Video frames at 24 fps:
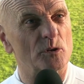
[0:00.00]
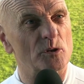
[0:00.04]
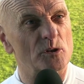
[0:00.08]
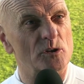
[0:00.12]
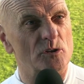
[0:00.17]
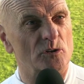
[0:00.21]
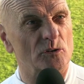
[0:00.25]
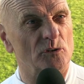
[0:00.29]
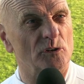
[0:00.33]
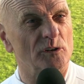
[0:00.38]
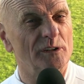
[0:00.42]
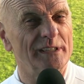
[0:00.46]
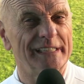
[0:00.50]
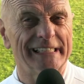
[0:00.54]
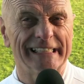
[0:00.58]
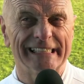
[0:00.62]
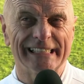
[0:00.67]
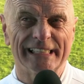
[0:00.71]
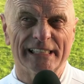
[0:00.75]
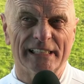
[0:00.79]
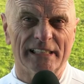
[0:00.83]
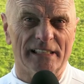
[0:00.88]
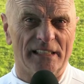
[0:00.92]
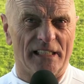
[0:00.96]
So
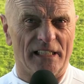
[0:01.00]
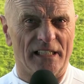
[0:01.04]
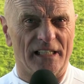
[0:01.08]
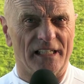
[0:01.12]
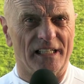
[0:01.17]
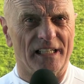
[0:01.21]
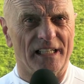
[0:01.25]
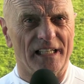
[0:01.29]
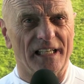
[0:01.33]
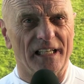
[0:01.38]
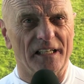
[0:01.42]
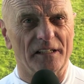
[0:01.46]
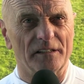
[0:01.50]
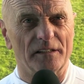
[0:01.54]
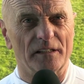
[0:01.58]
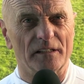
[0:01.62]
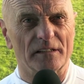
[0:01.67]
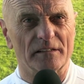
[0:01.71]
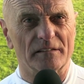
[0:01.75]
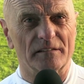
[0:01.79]
the